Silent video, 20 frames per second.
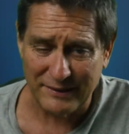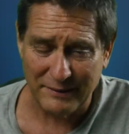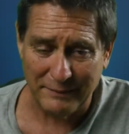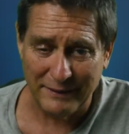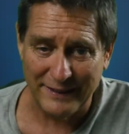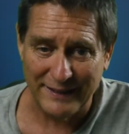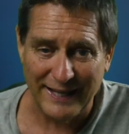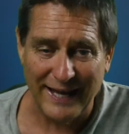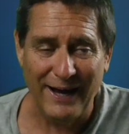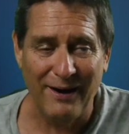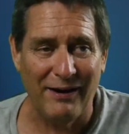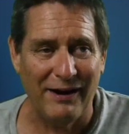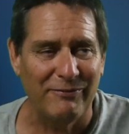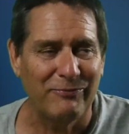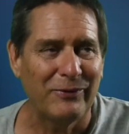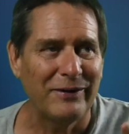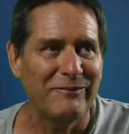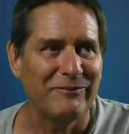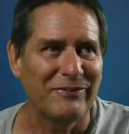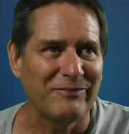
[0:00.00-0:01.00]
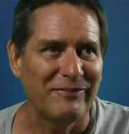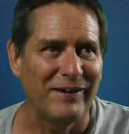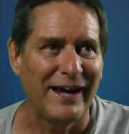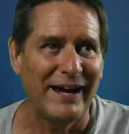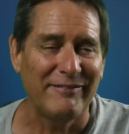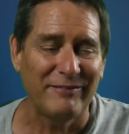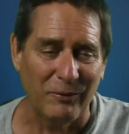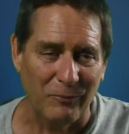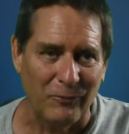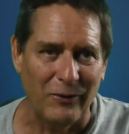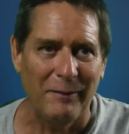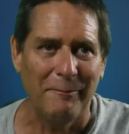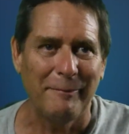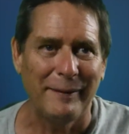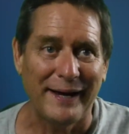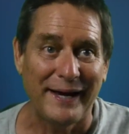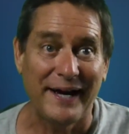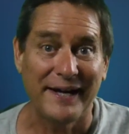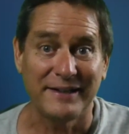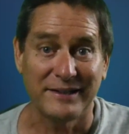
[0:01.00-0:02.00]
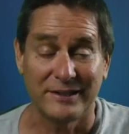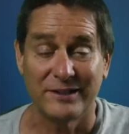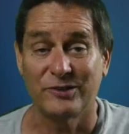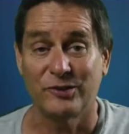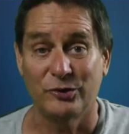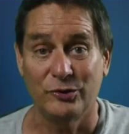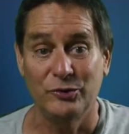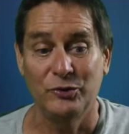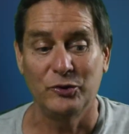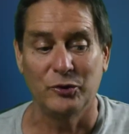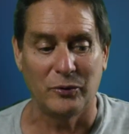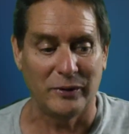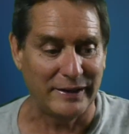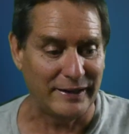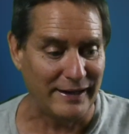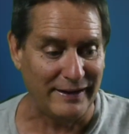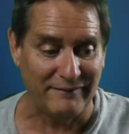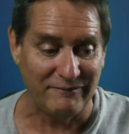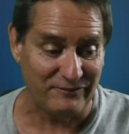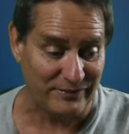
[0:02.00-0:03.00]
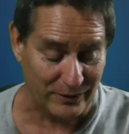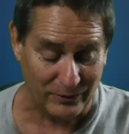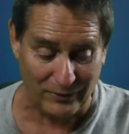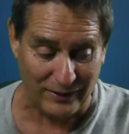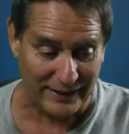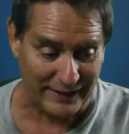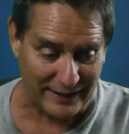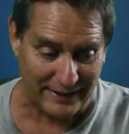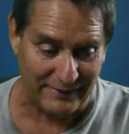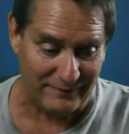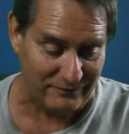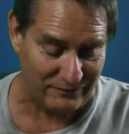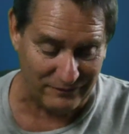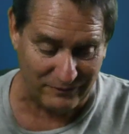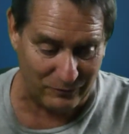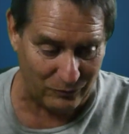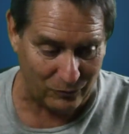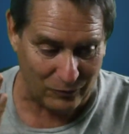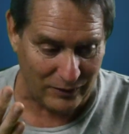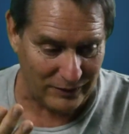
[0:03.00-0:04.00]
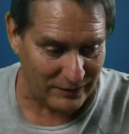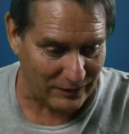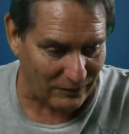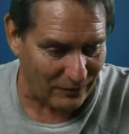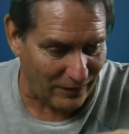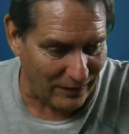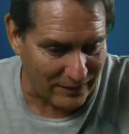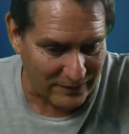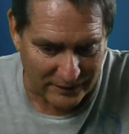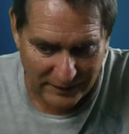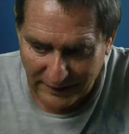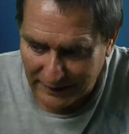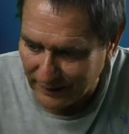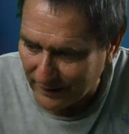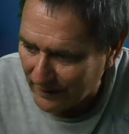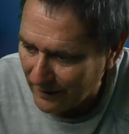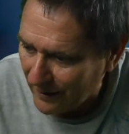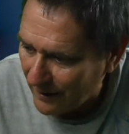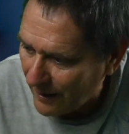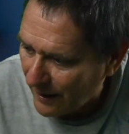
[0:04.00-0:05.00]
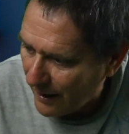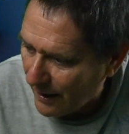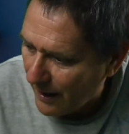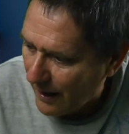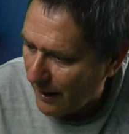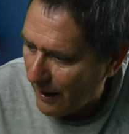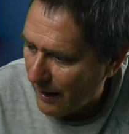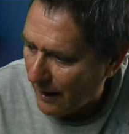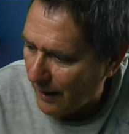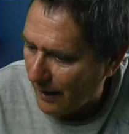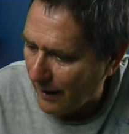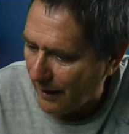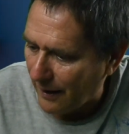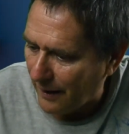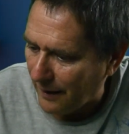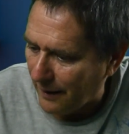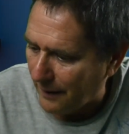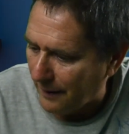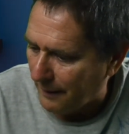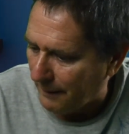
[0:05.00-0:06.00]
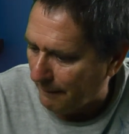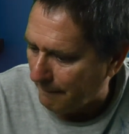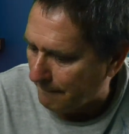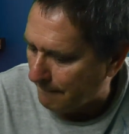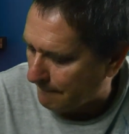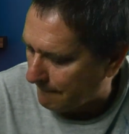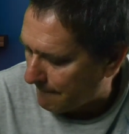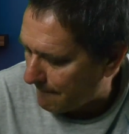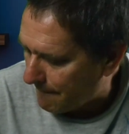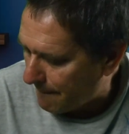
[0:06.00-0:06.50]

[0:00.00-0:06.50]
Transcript: I mean, now I went from having one bag to two, and I feel like I've won the lottery. I'm